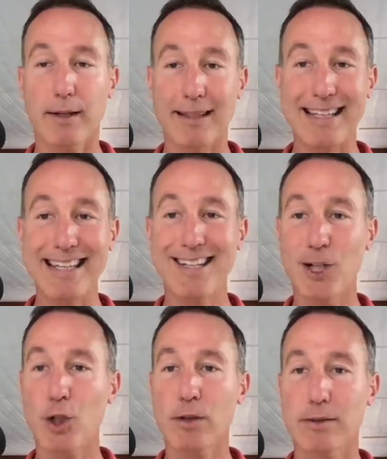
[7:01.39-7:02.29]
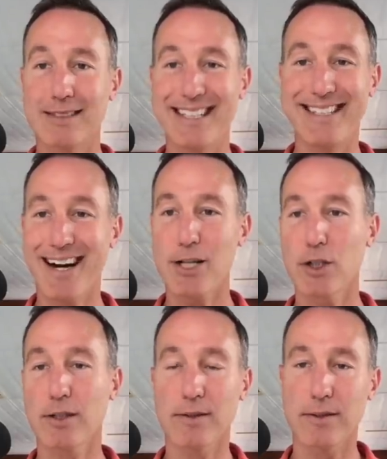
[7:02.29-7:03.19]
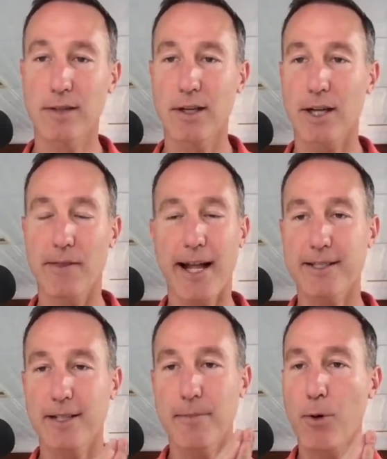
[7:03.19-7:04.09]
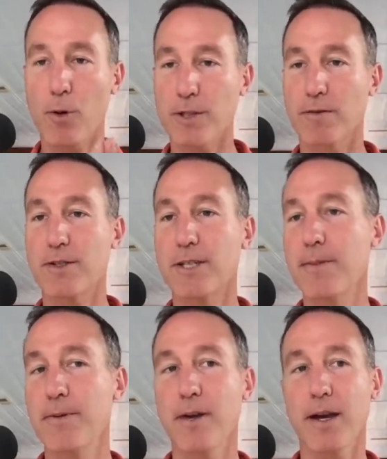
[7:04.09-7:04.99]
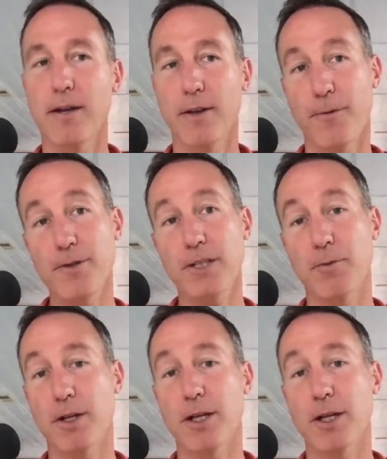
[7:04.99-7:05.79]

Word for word: legal deductions. And that's the importance of a C P A. The first thing we